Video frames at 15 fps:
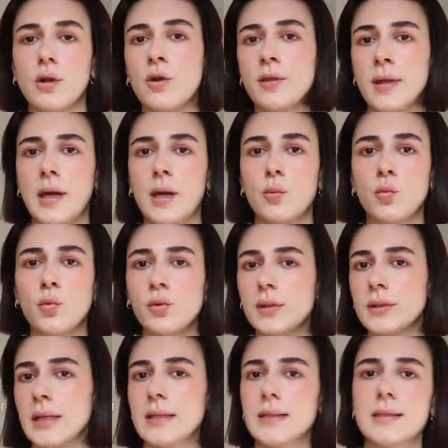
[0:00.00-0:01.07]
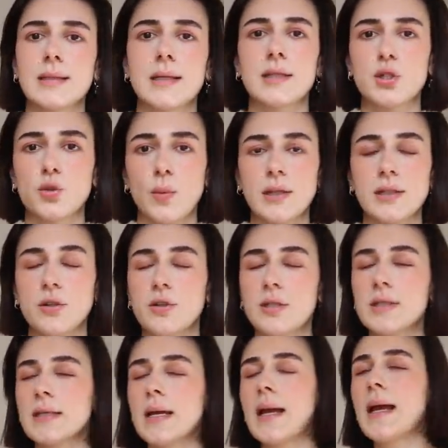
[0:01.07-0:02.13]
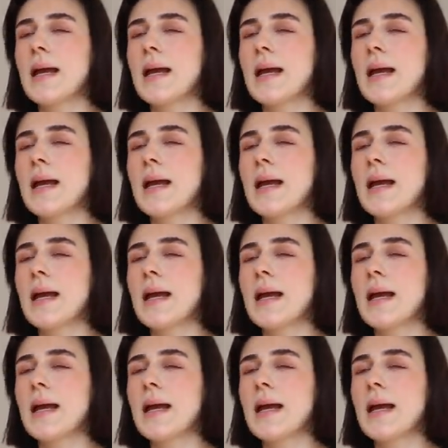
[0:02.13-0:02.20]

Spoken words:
on their wool knits and sweaters.